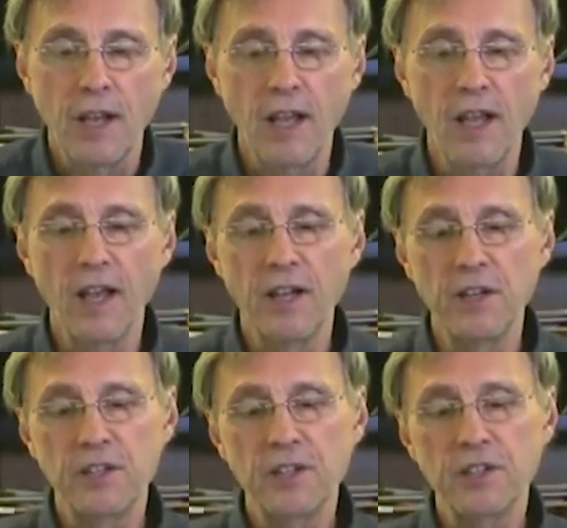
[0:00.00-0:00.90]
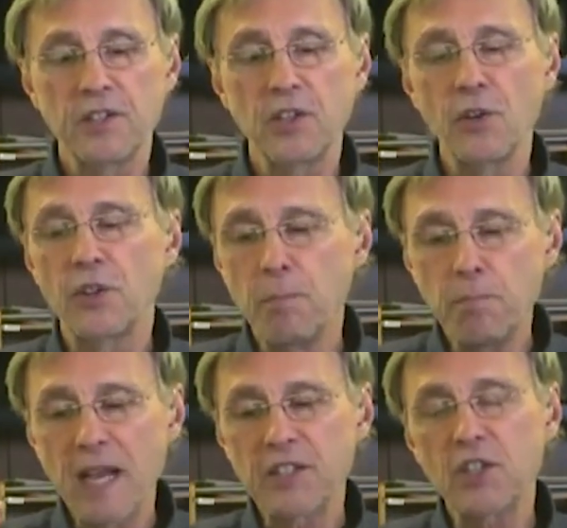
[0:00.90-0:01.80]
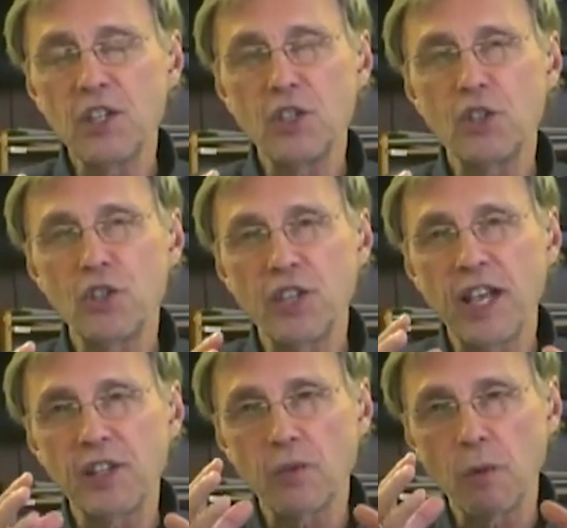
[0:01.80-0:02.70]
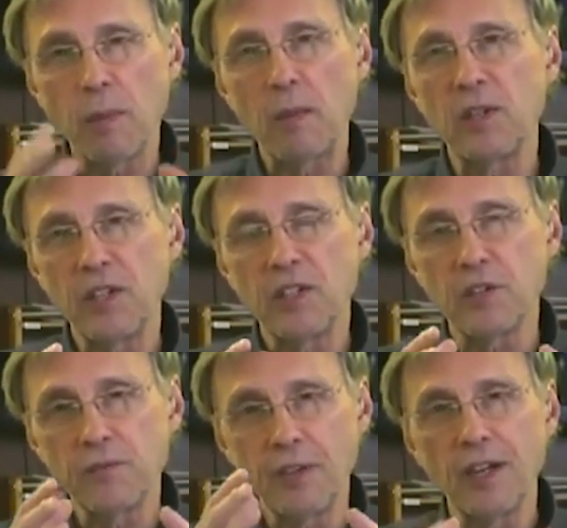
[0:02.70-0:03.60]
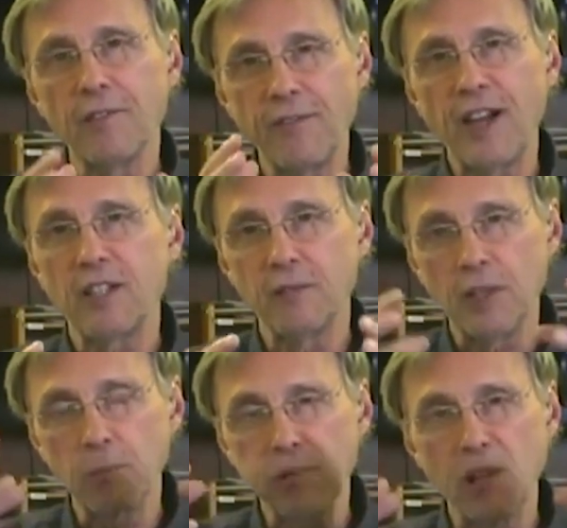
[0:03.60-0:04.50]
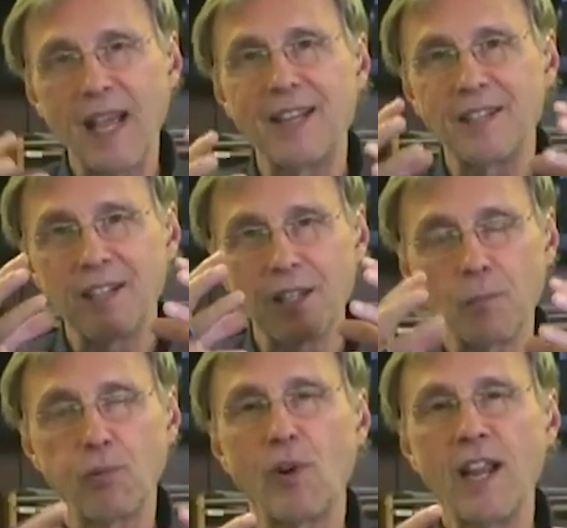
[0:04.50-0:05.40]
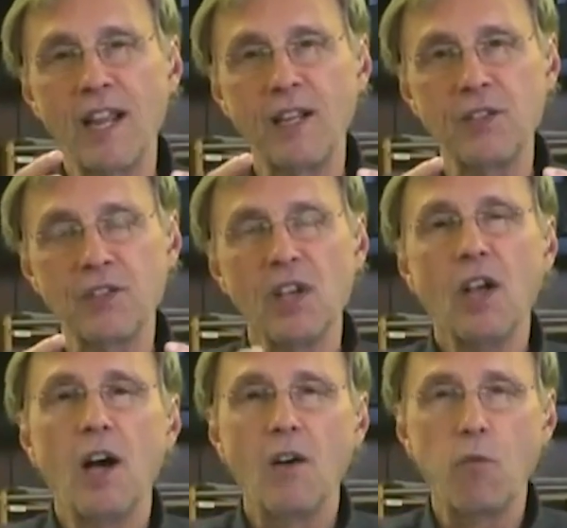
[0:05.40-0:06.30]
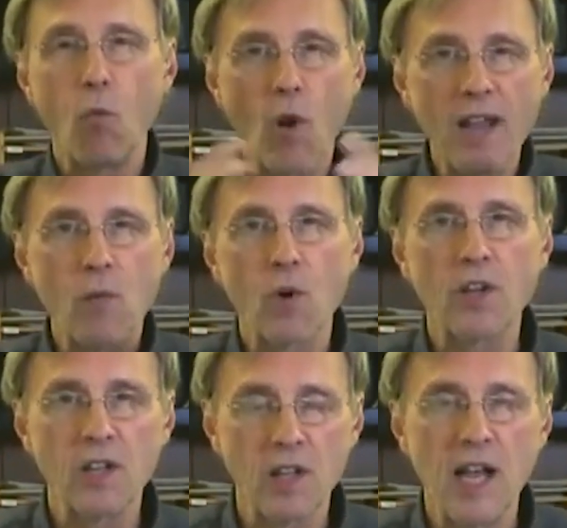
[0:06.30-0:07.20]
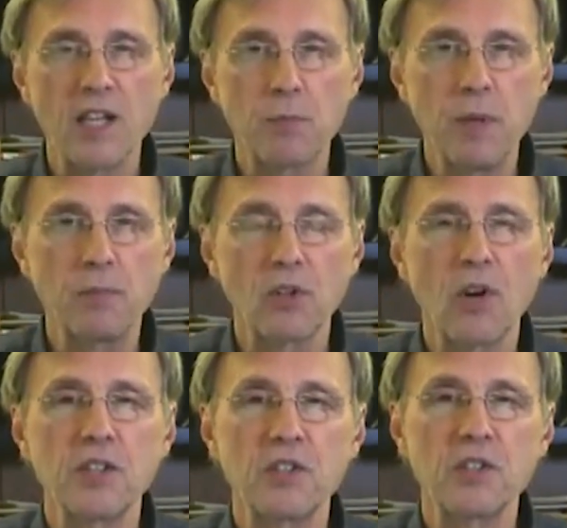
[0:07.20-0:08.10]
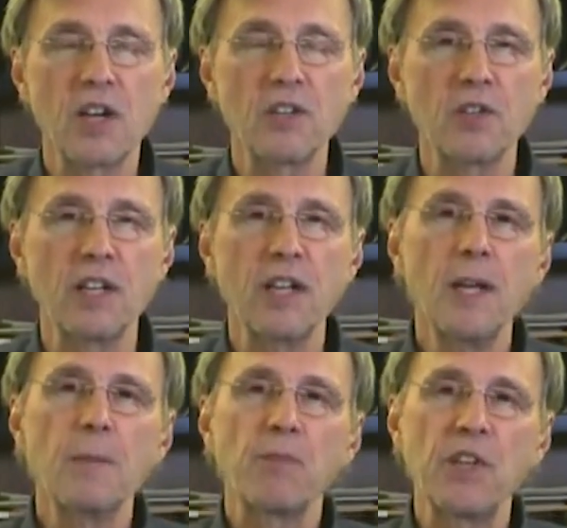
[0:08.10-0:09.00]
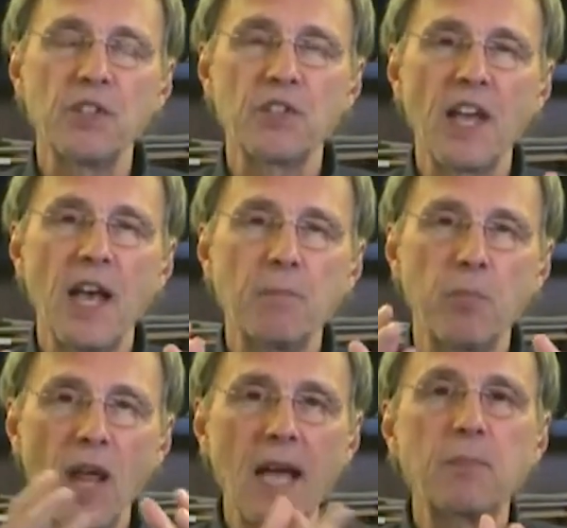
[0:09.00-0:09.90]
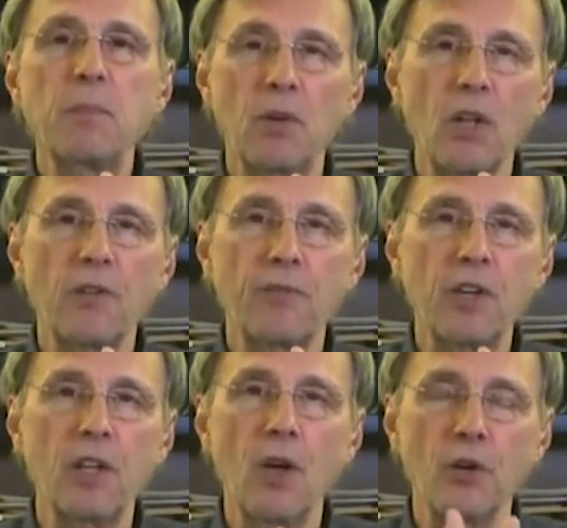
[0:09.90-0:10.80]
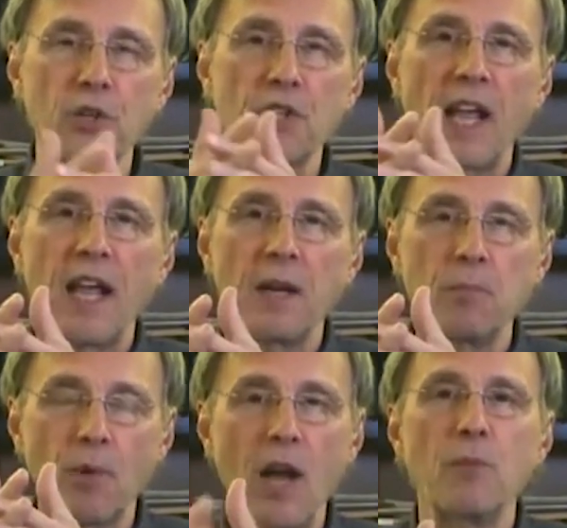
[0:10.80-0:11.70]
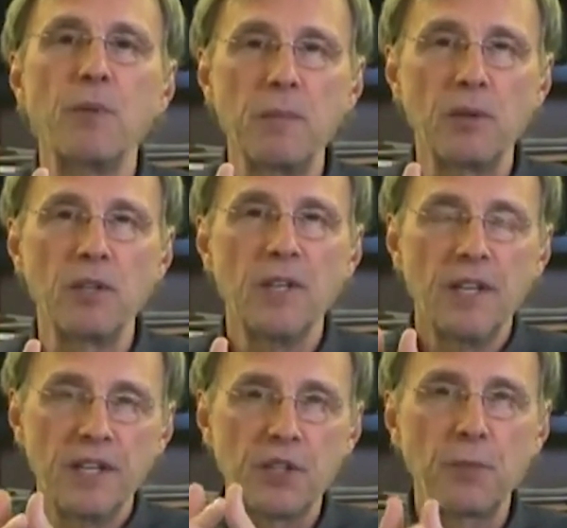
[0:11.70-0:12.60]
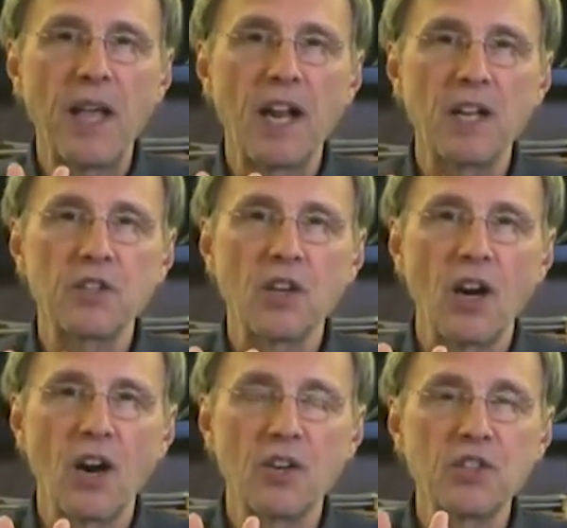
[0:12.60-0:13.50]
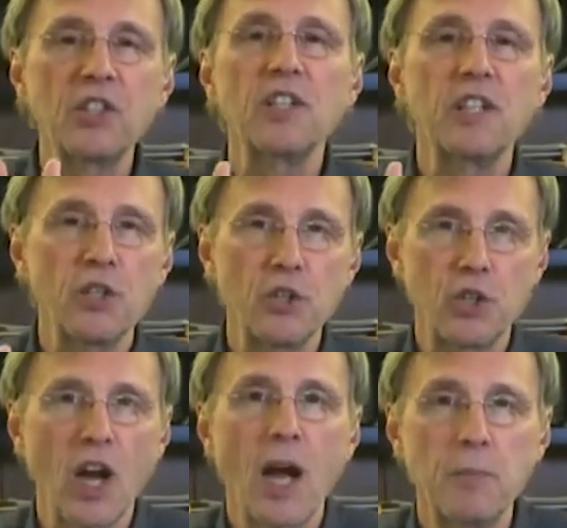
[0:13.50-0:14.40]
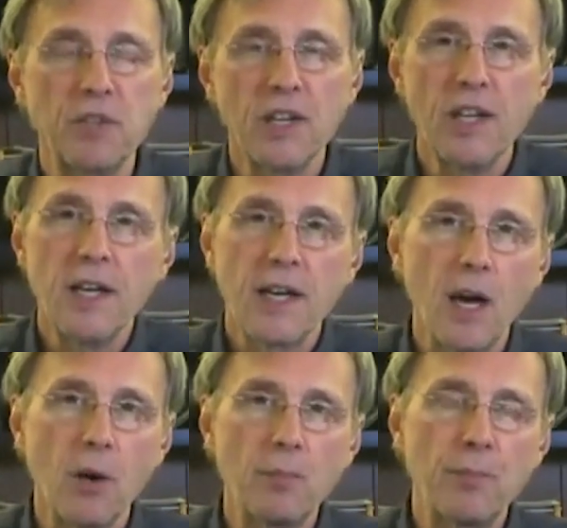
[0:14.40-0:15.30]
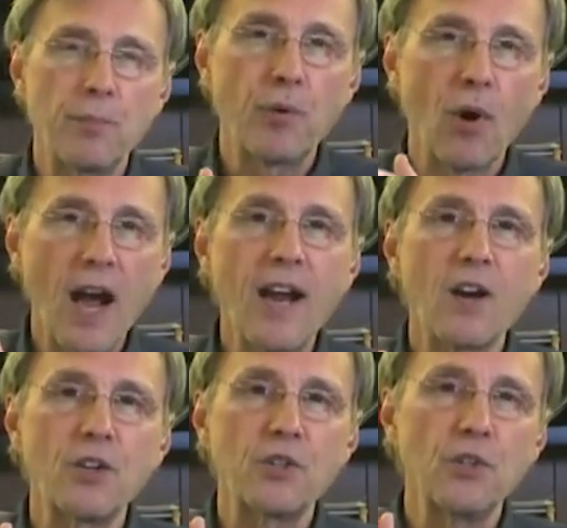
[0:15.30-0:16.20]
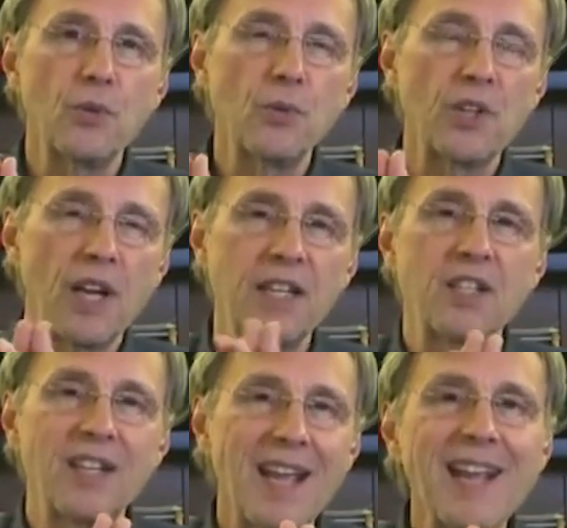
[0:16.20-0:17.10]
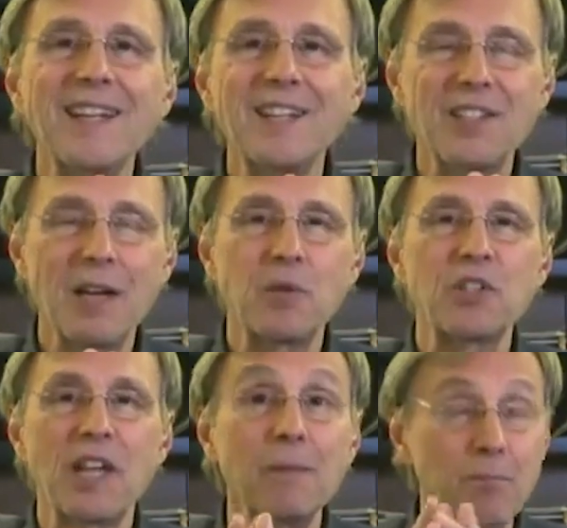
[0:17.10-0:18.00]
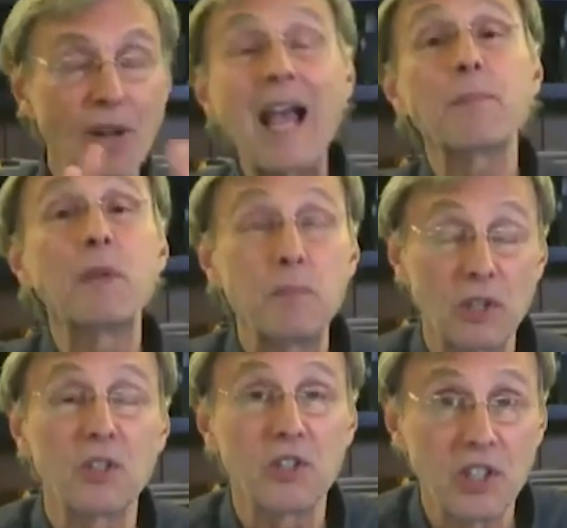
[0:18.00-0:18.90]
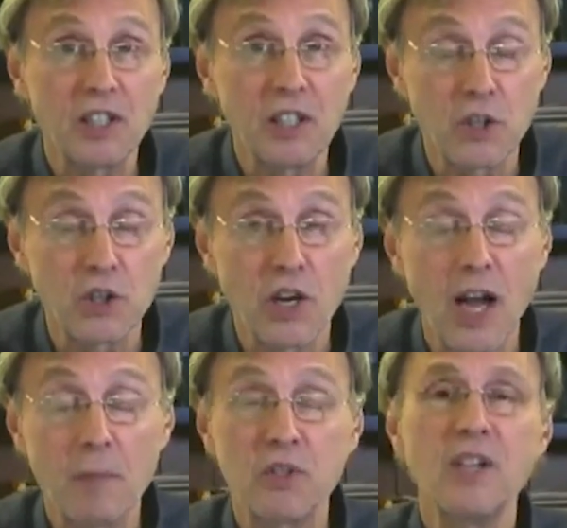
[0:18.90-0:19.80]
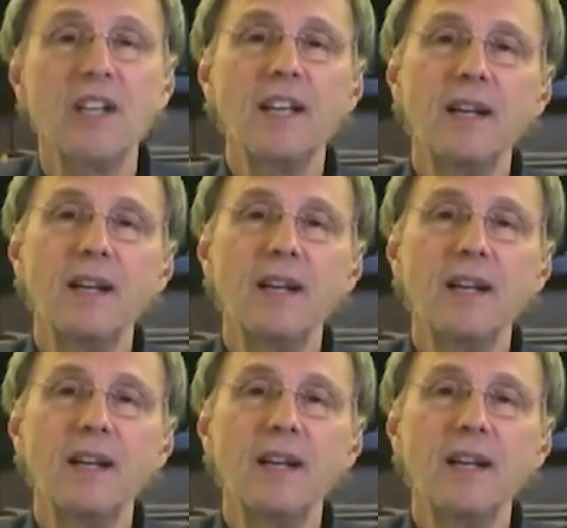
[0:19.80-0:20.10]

And so the message that the Republicans have very effectively planted in the brains of white working class people across this country is that black people are freeloaders and brown people, Hispanics, are stealing your jobs. Now, prior to the 1980s, they were saying black people are stealing your jobs.